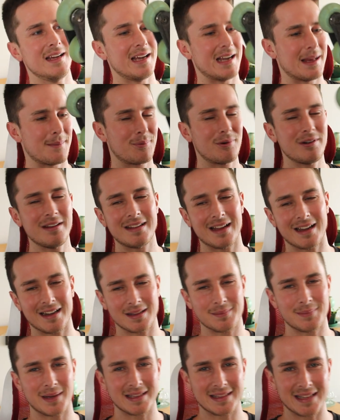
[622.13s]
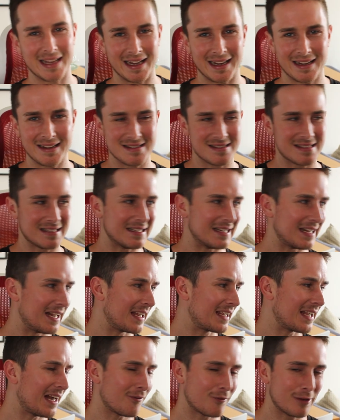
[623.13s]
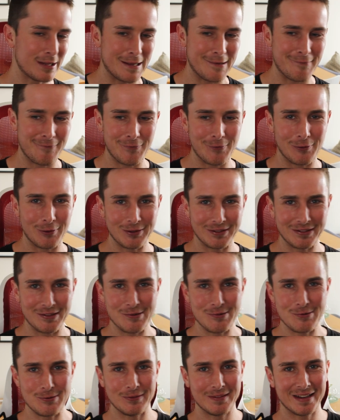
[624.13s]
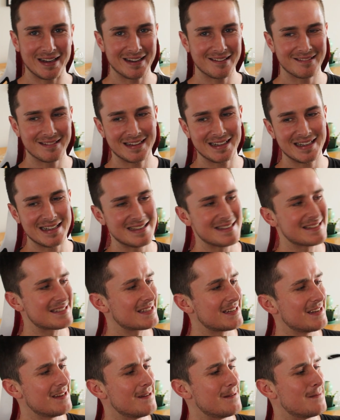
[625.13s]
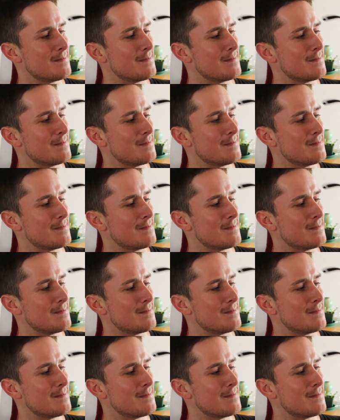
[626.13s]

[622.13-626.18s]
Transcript: And I'm pretty gutted about that because I can't really afford new 99s.